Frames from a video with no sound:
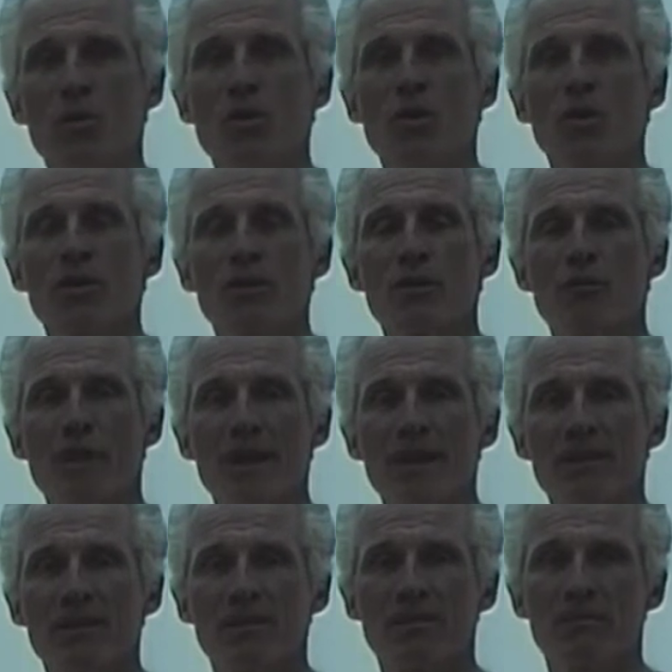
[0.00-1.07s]
all the
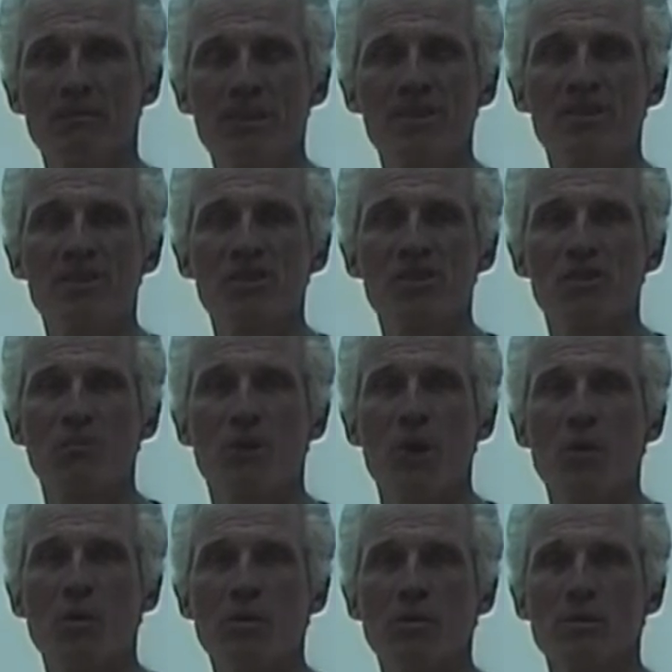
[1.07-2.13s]
great business
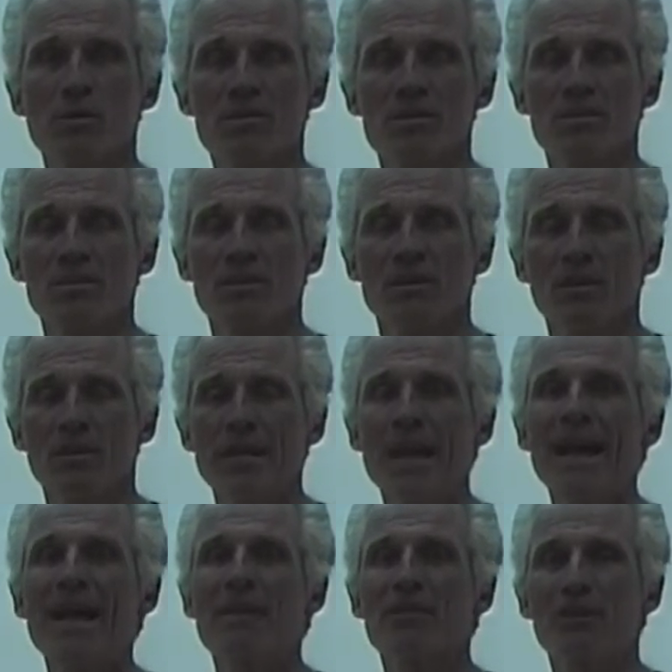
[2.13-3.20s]
moguls
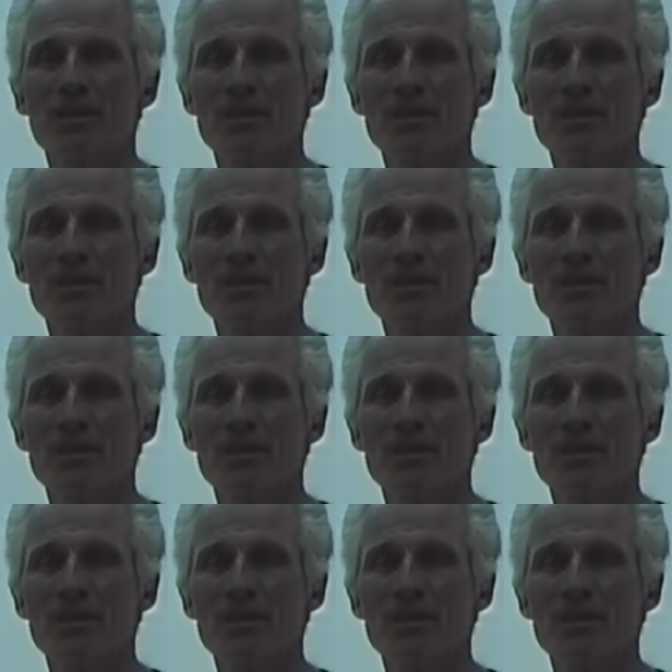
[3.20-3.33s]
gathered